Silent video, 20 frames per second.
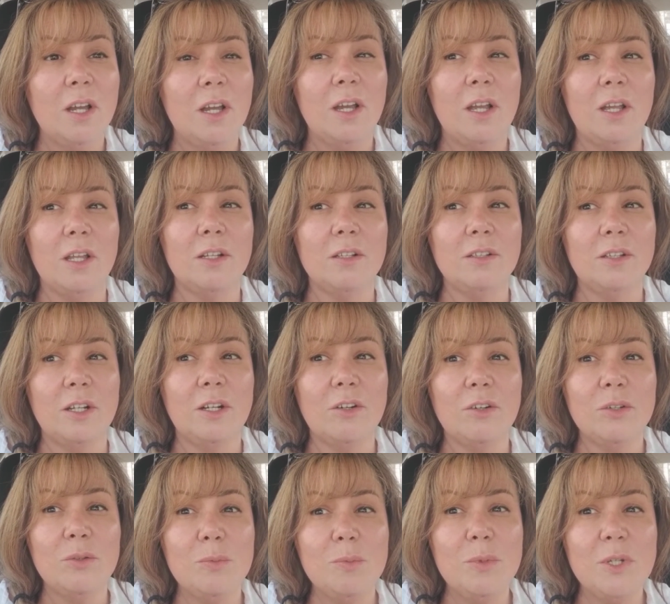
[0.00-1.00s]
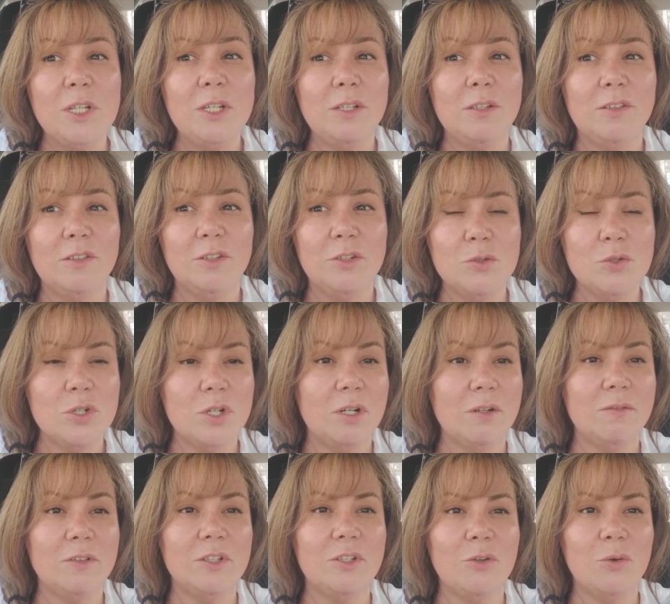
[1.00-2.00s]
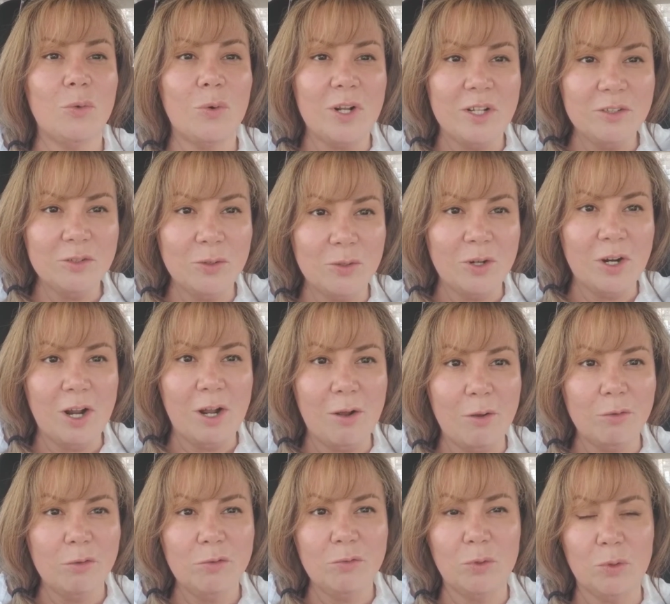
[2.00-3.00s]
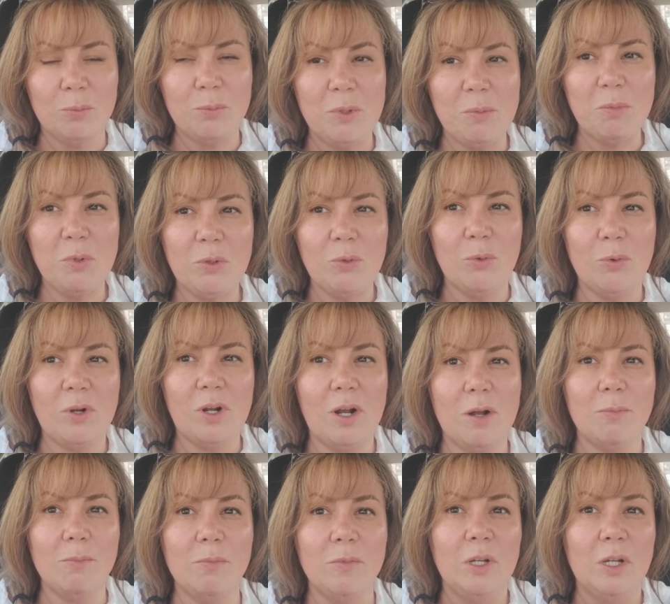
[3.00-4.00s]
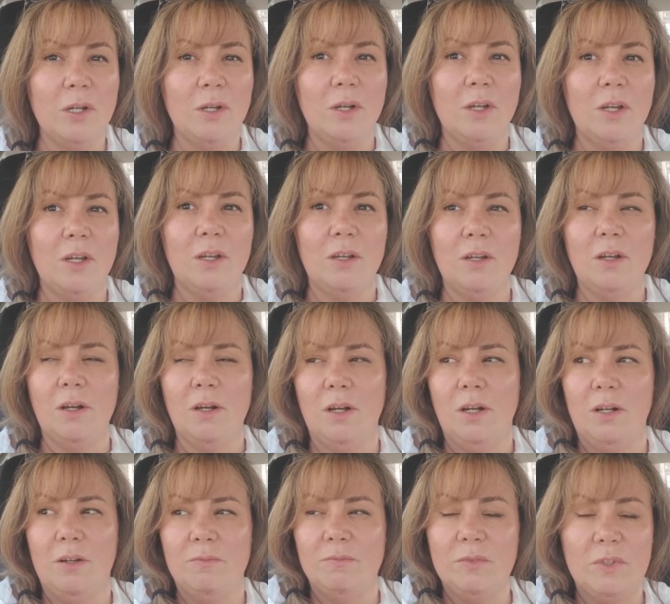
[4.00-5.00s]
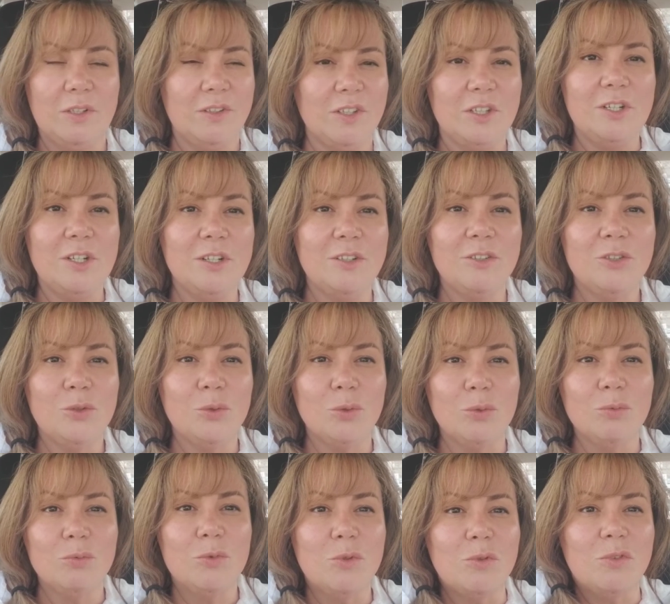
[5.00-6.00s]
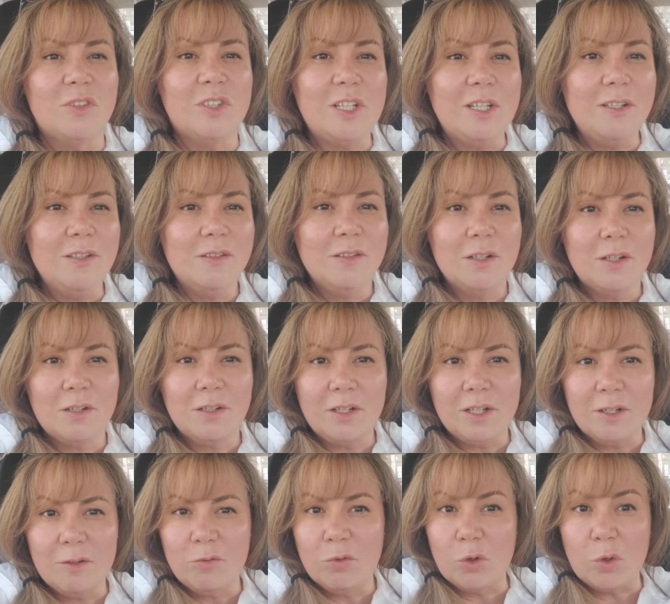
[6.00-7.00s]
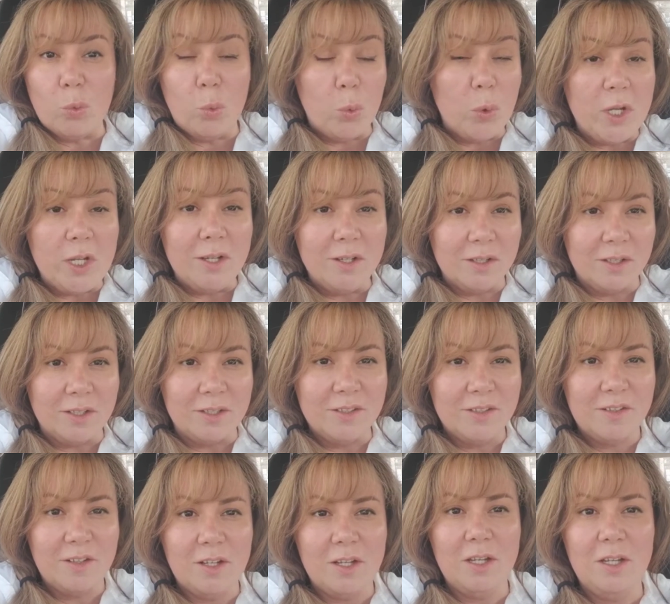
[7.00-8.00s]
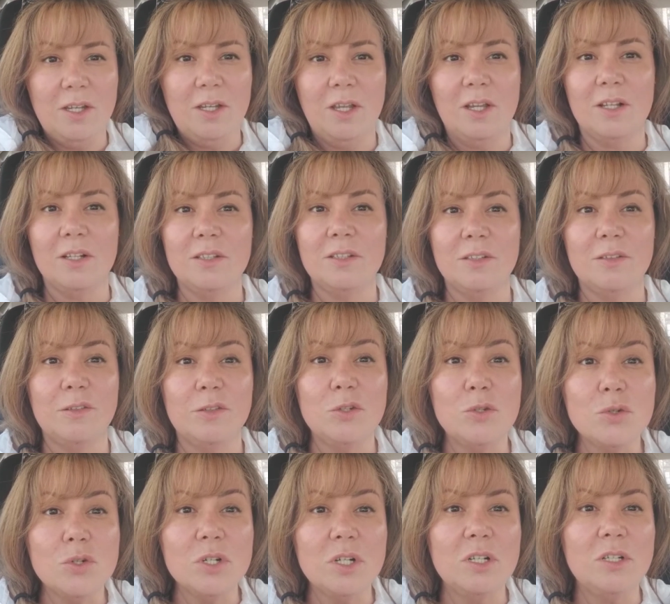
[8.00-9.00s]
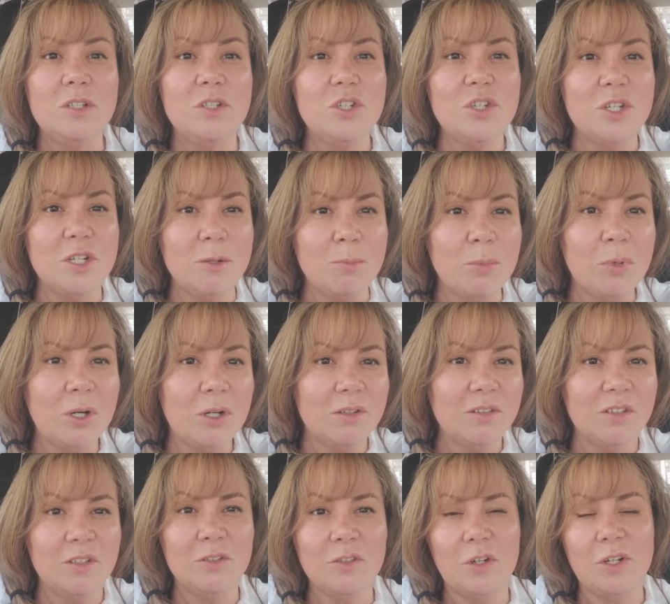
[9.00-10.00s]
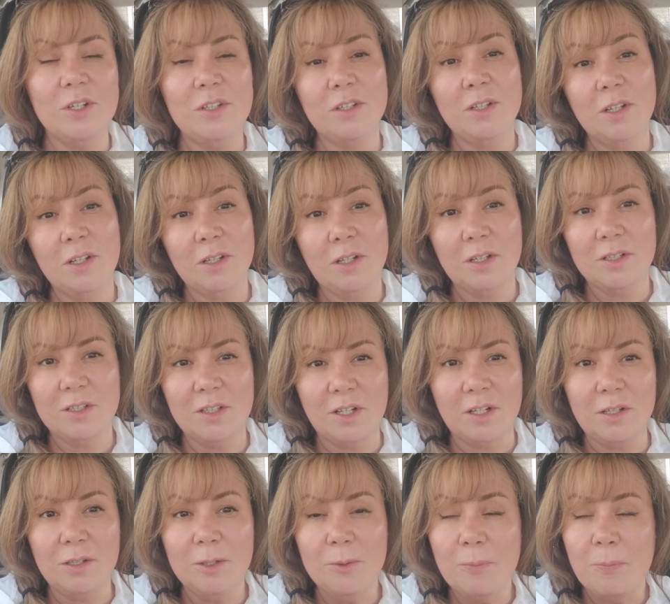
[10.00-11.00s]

and Airbnb, it's usually when you rent your house for people who come and they need to stay there for a week, let's say, and it's usually cheaper than renting a hotel.